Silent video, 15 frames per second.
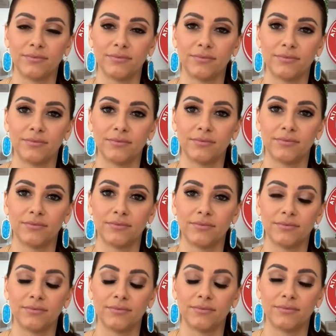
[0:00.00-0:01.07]

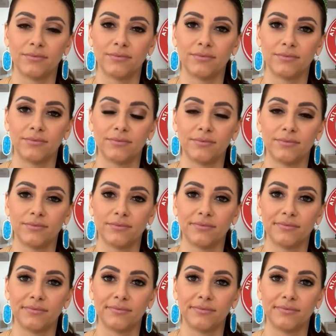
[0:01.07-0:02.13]

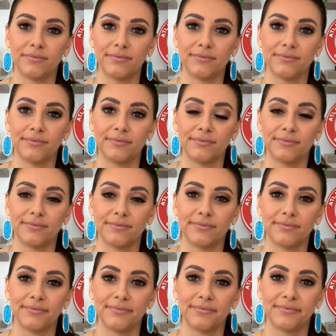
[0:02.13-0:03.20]

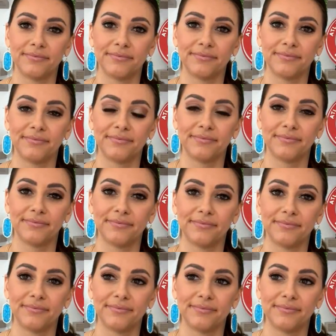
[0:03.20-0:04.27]

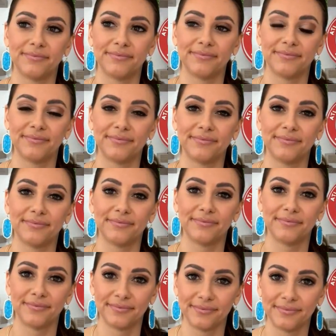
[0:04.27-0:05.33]

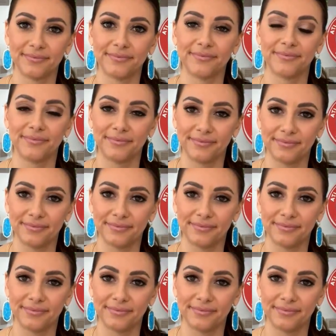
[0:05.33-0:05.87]
No words are spoken by the person on screen.